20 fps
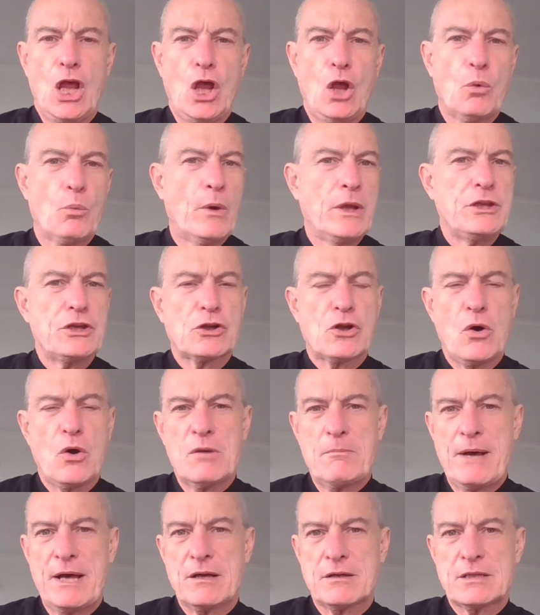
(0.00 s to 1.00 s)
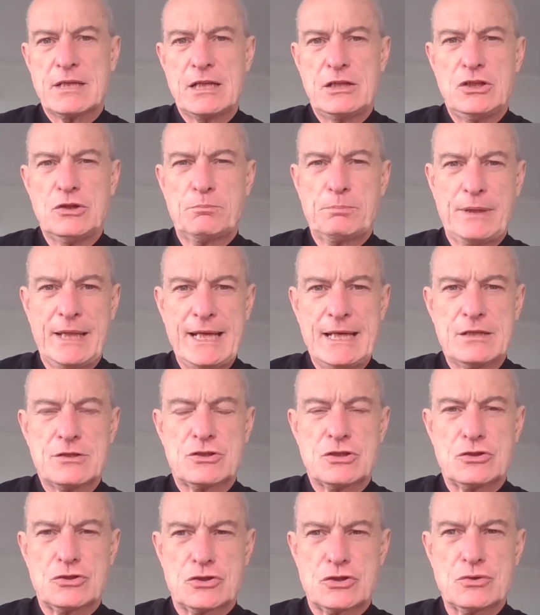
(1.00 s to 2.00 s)
When you go about and you plan
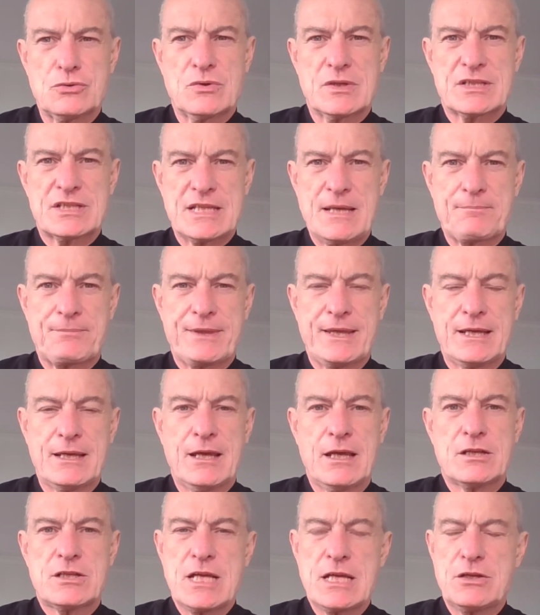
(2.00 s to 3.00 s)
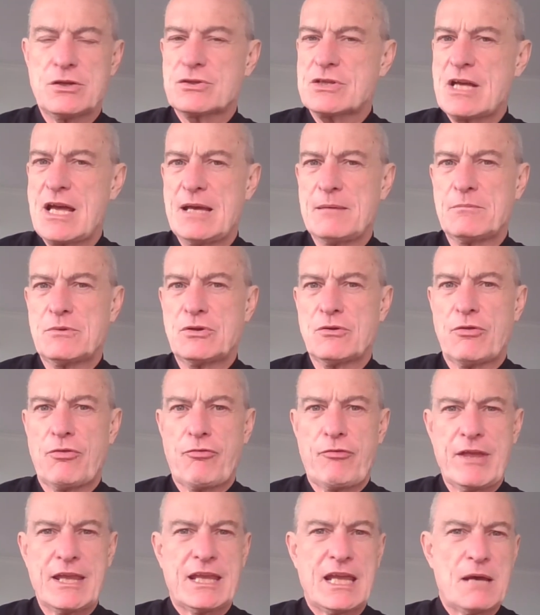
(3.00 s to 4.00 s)
to do something, take your time to
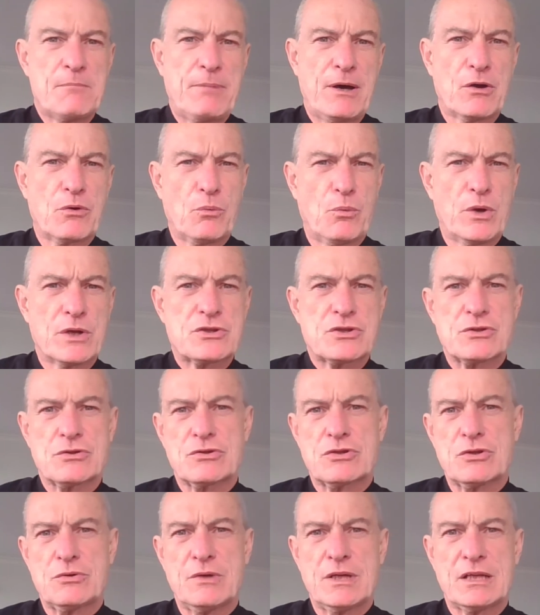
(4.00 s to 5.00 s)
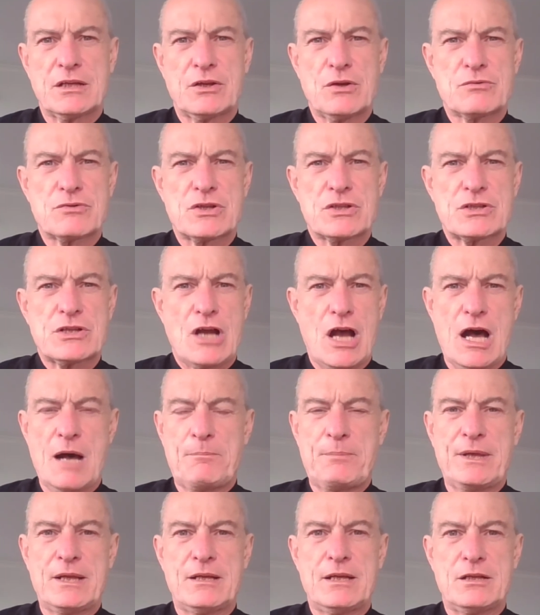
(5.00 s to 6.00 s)
think about what you're doing. Don't just
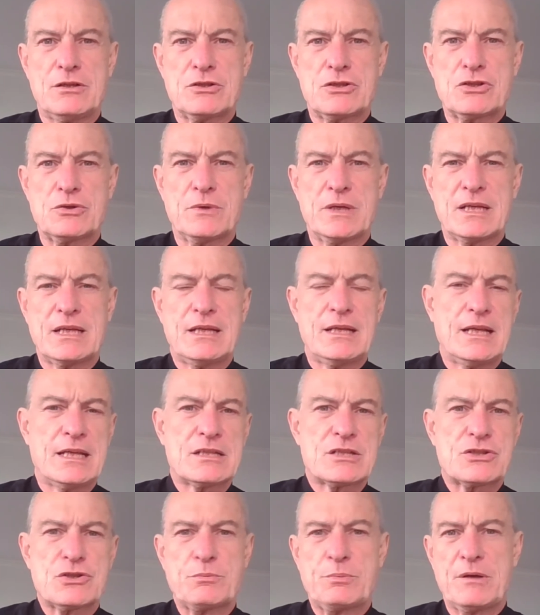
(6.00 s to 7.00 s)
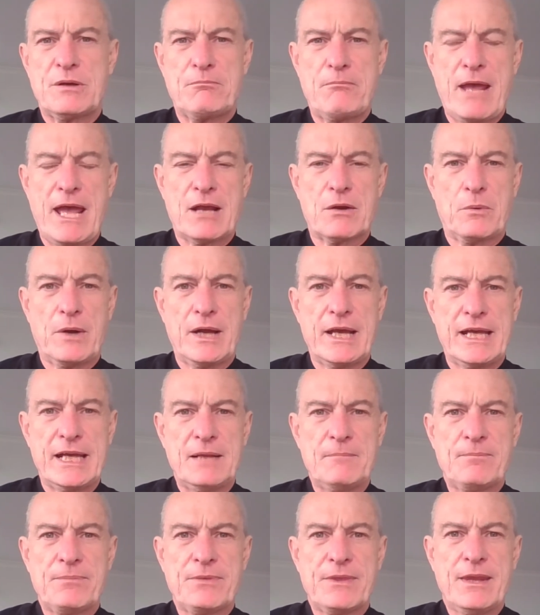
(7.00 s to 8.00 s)
hop in and do it in a stupid, mad
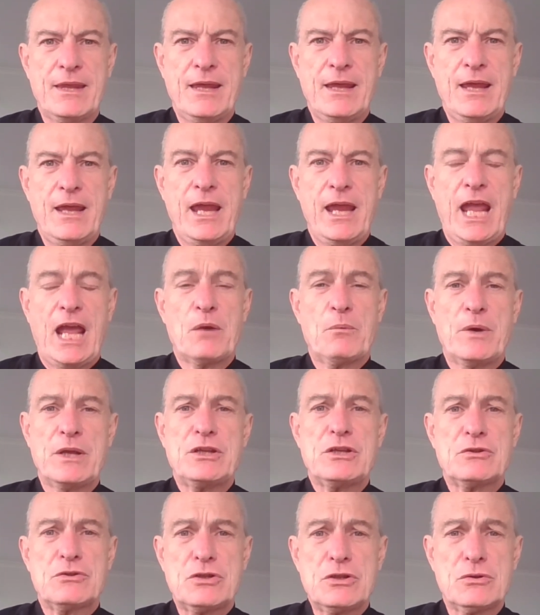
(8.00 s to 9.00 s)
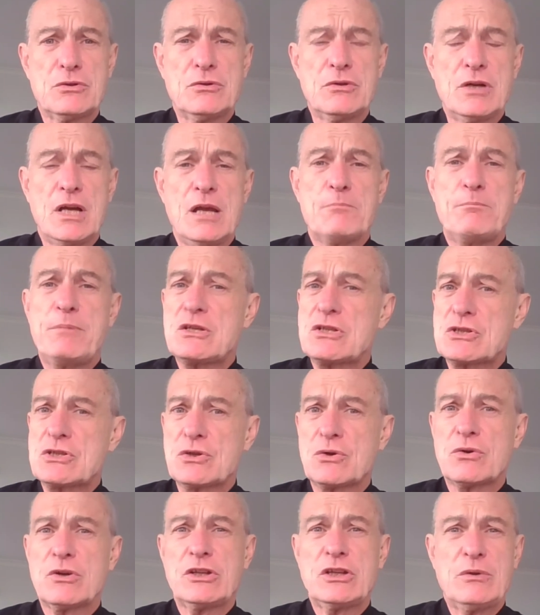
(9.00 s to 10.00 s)
way. And when you do, be
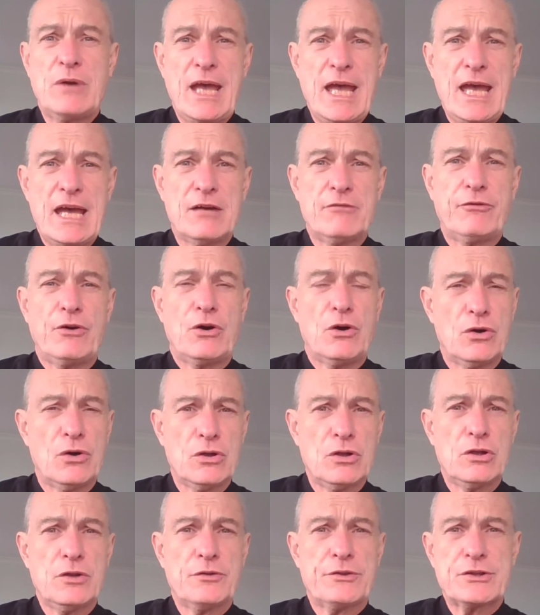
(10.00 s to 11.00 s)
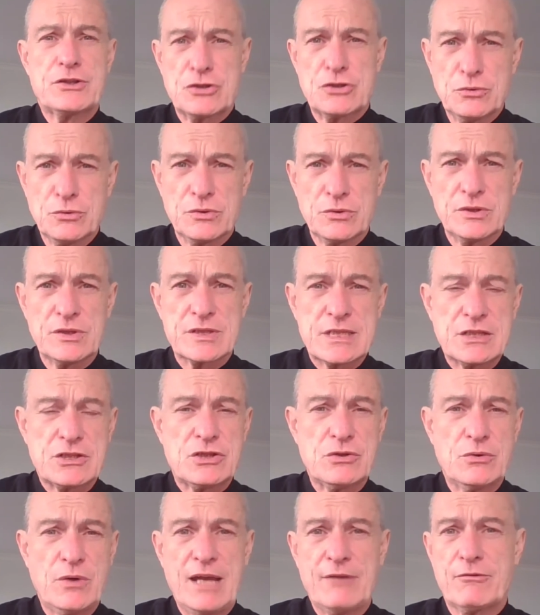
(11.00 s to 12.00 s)
sure you have all the tools
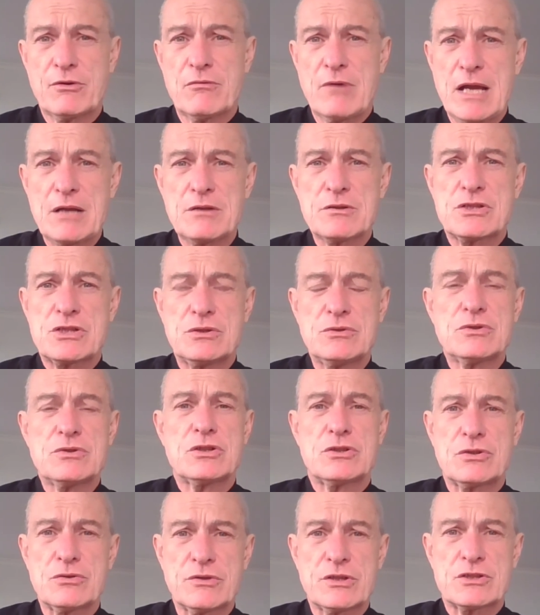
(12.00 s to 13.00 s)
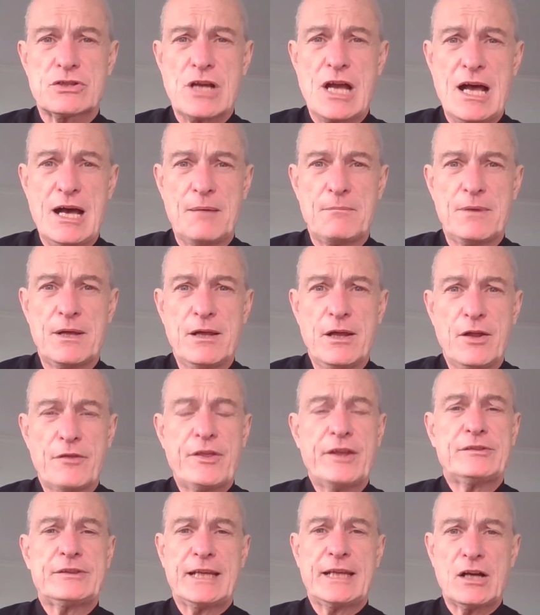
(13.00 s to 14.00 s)
that you have around you to do the job,
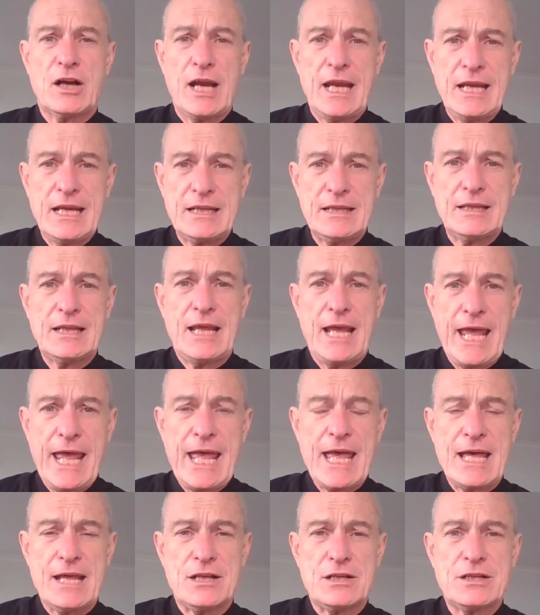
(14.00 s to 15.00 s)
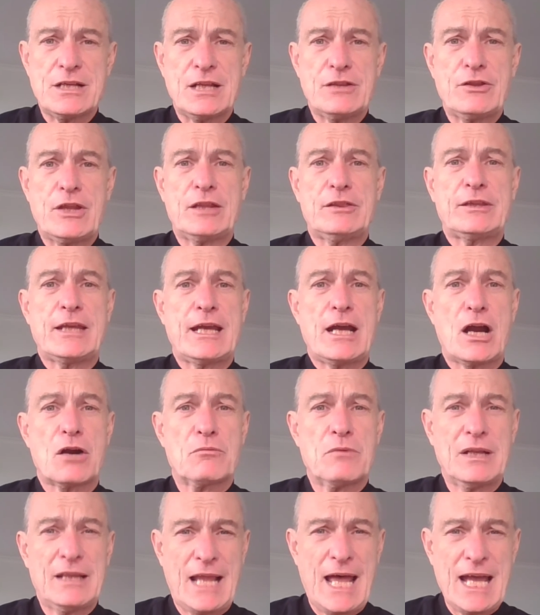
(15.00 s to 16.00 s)
that they're in hand and that they are
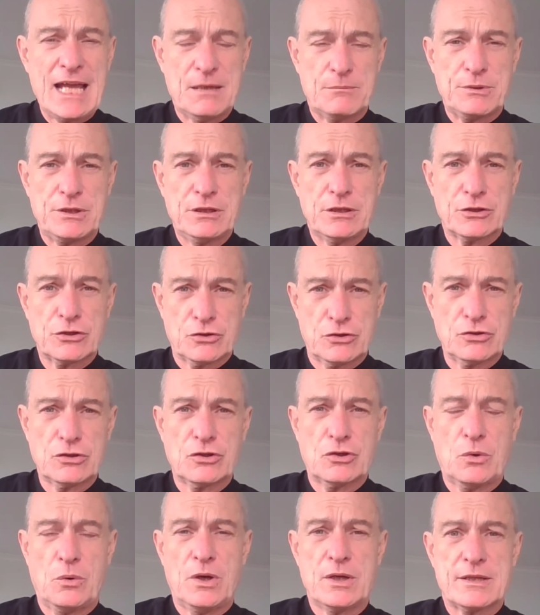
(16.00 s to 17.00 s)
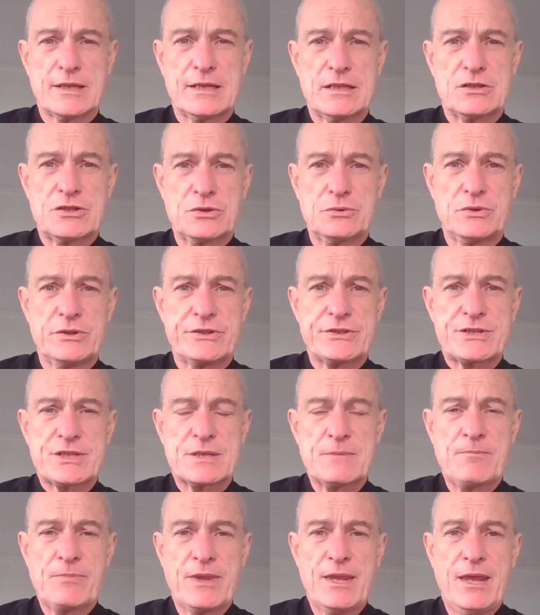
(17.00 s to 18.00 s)
reliable, good quality
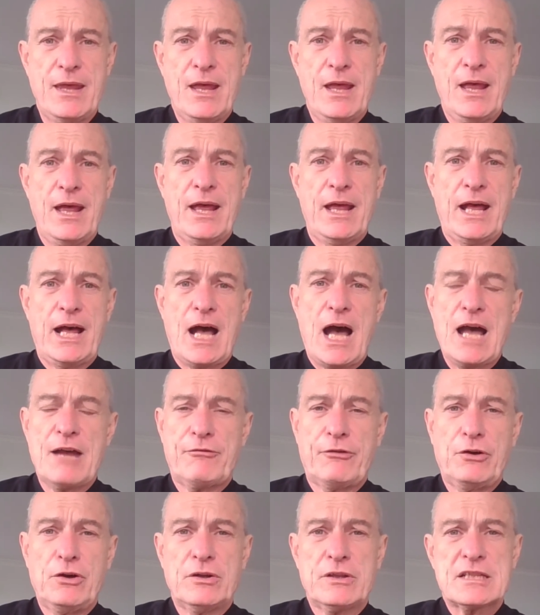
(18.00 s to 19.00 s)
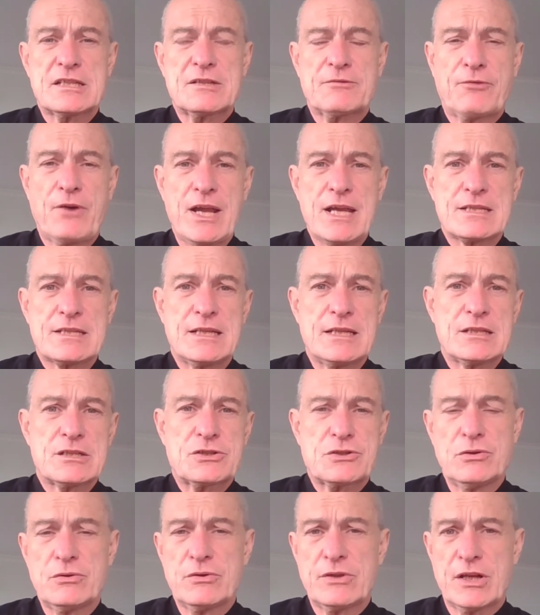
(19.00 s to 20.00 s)
tools. I've heard this phrase, and it's
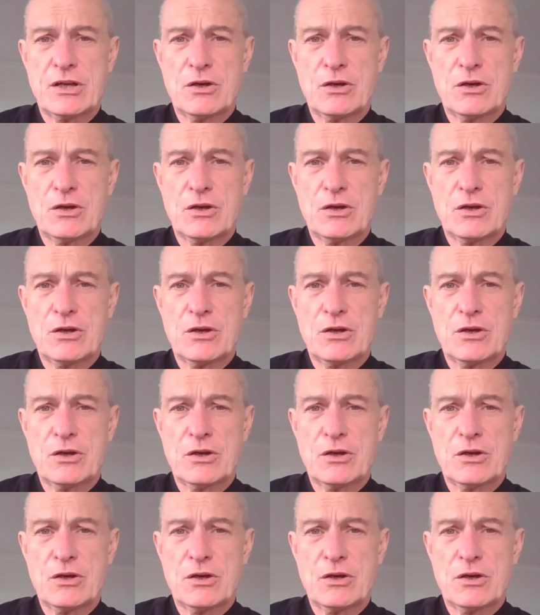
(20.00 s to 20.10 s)
true that